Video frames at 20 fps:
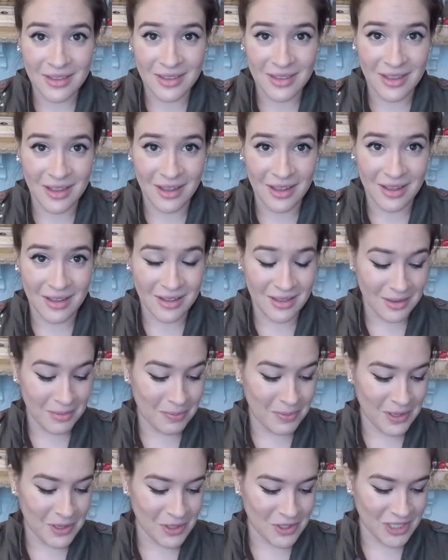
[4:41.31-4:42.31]
the
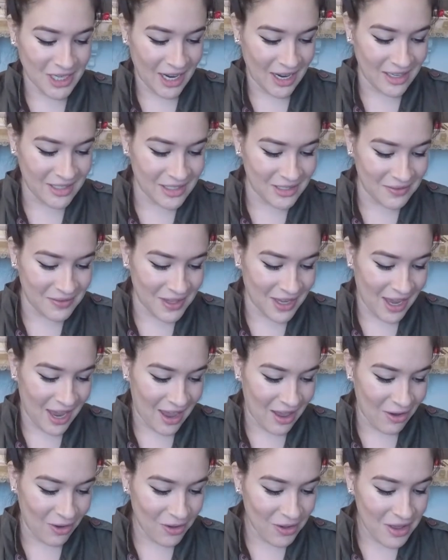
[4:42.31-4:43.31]
bitter taste of the
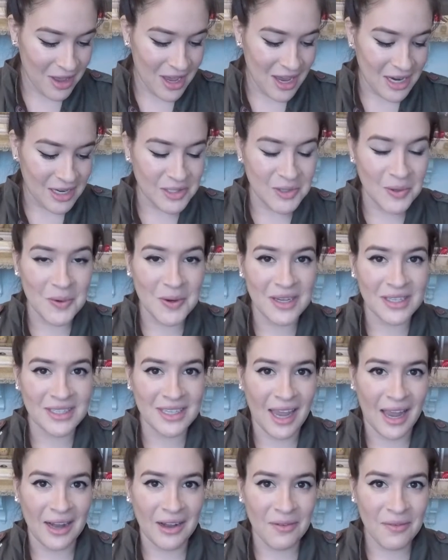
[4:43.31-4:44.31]
kale. So it's
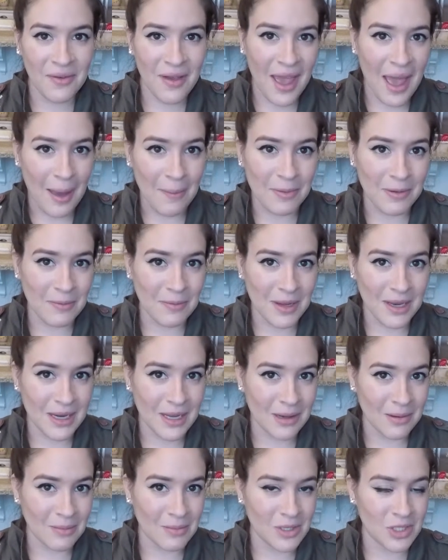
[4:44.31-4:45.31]
kind of a happy
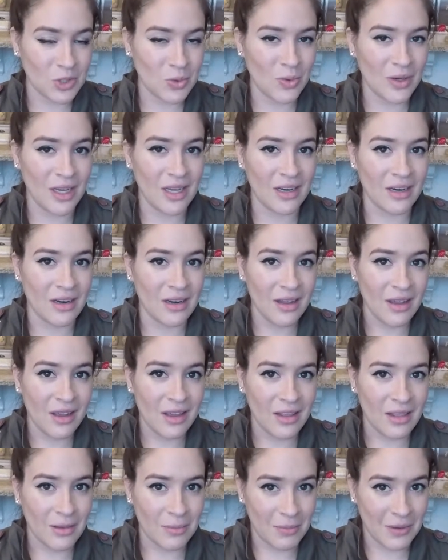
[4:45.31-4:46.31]
medium between
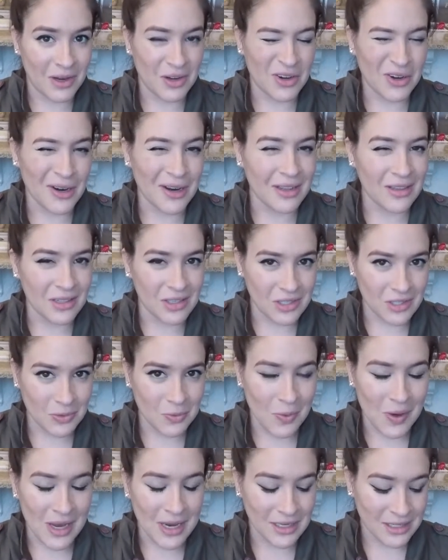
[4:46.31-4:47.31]
the bitter and the
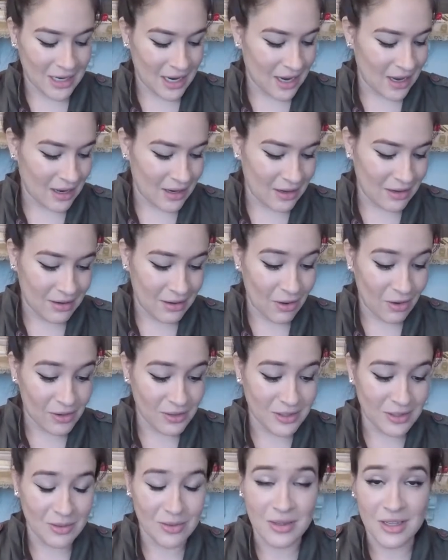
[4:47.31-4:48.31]
sweet, and
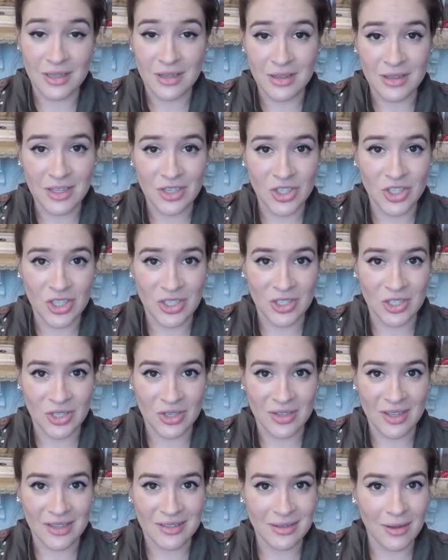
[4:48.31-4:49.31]
also the
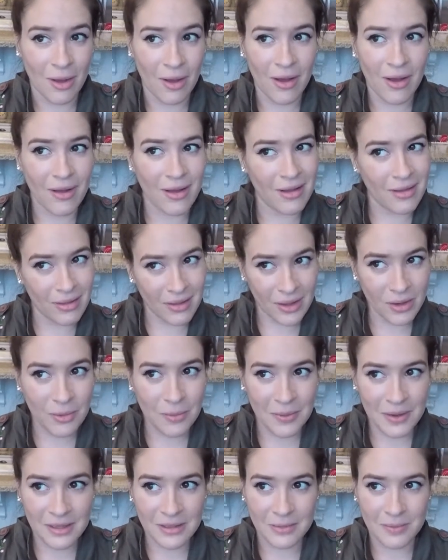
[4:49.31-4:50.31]
ginger that's a little
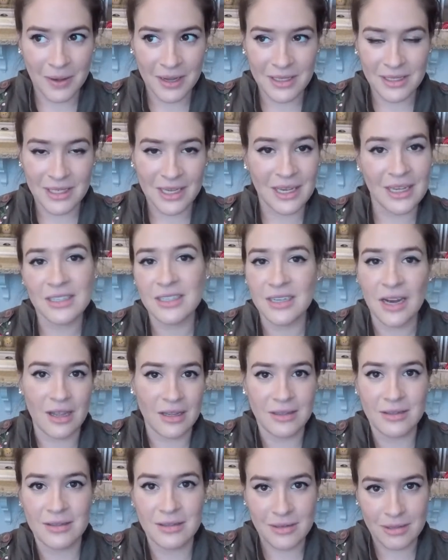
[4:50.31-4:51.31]
bit spicy. It's
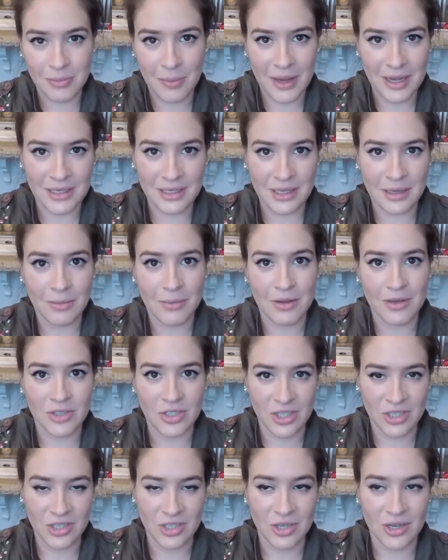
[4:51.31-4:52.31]
not spicy, but
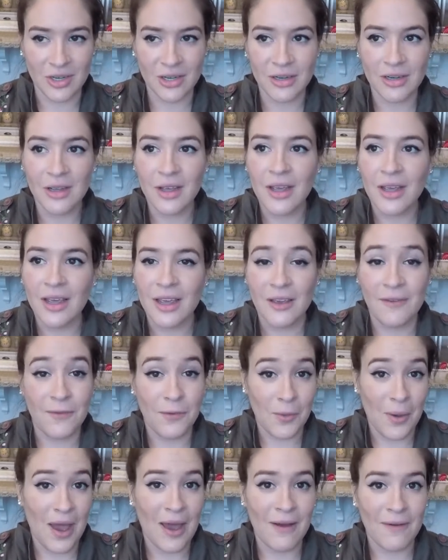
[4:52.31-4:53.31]
ginger, if
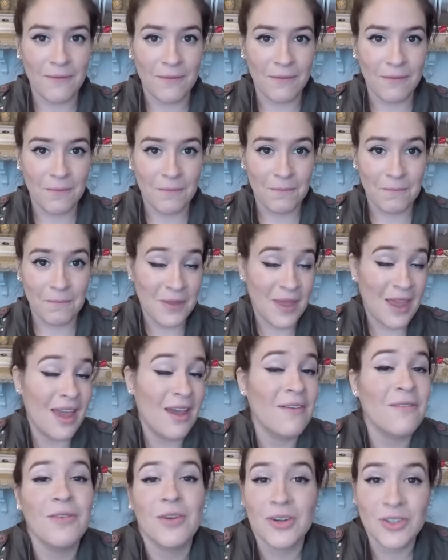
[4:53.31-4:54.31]
you have
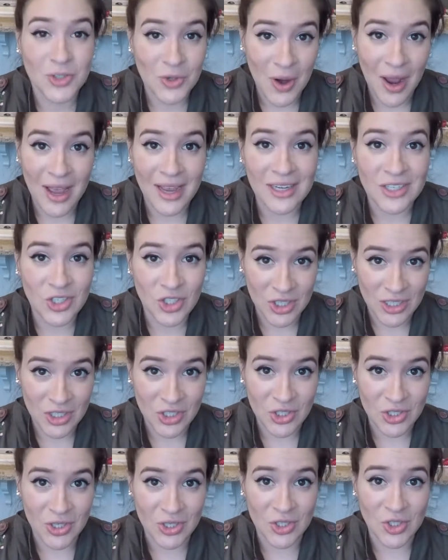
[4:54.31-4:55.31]
ever tried
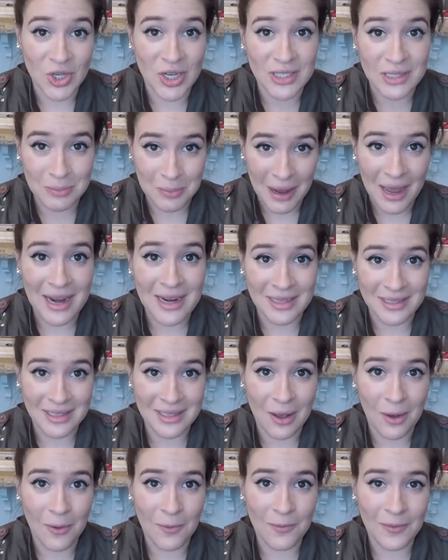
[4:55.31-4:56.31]
ginger just by
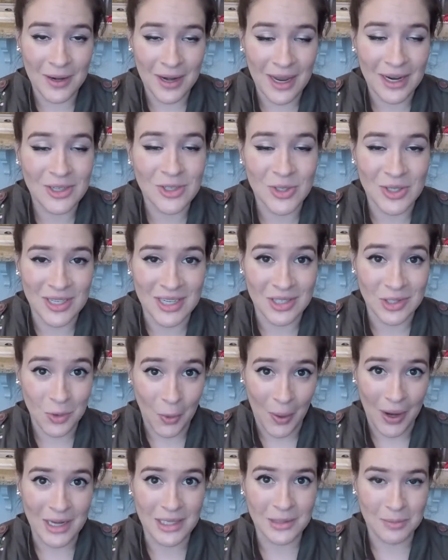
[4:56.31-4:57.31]
itself, it actually is
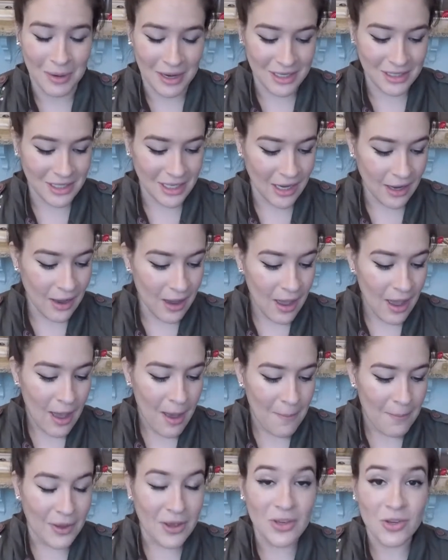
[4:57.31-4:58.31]
quite spicy,
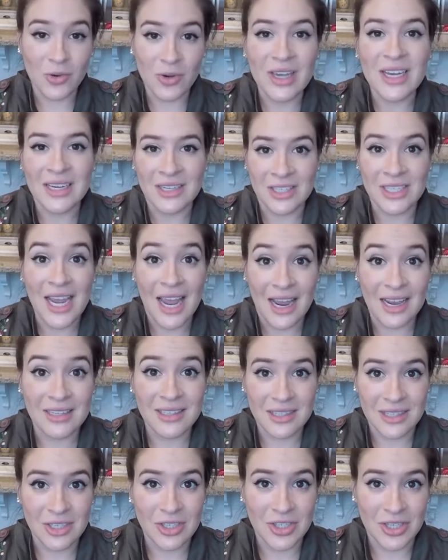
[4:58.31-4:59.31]
but you can
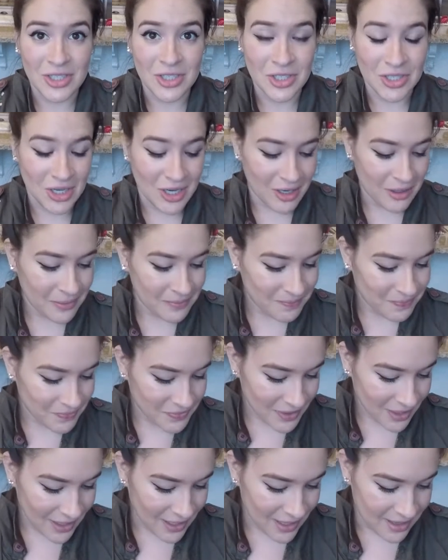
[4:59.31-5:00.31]
taste the ginger
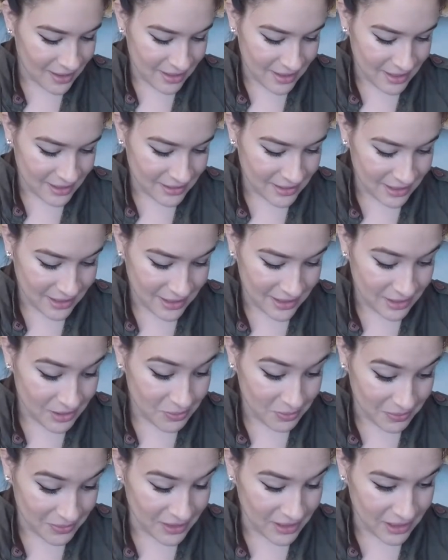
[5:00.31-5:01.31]
in this, and
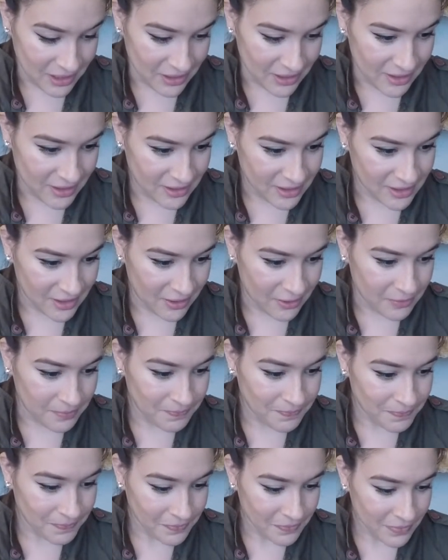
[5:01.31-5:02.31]
it's really good. So
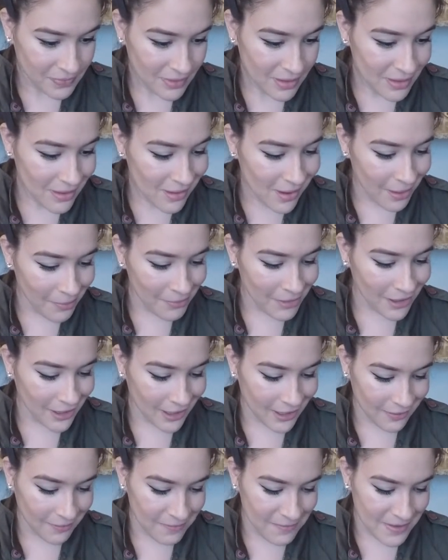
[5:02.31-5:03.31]
I'm gonna
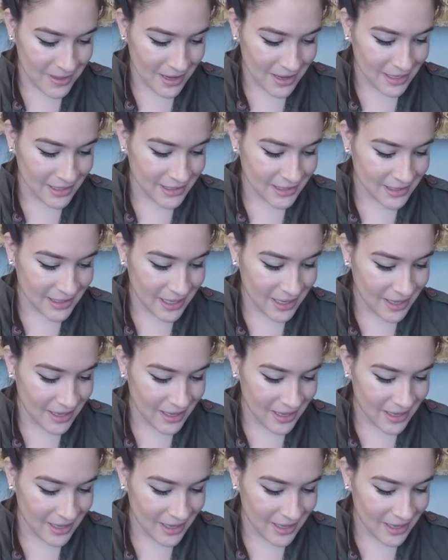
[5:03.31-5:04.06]
give this